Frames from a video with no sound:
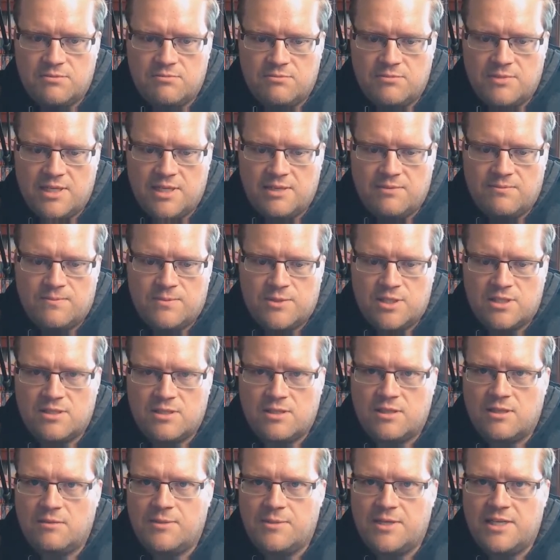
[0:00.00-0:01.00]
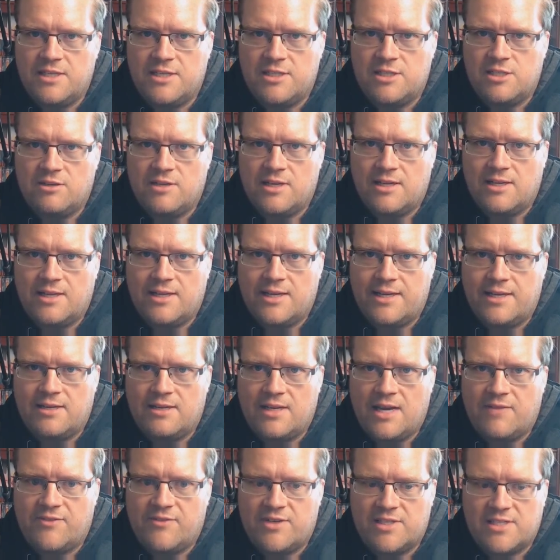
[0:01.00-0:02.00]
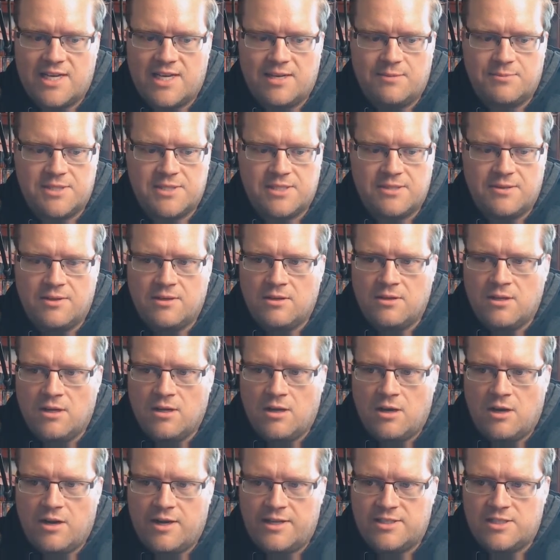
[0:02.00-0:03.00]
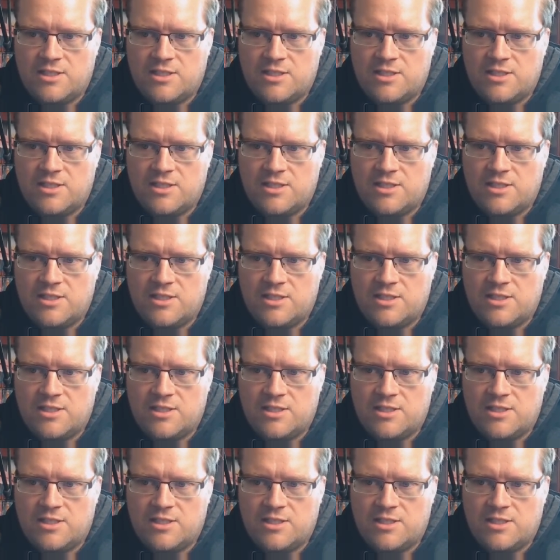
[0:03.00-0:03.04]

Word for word: yeah, just a little bit easier, and I like having types. All right,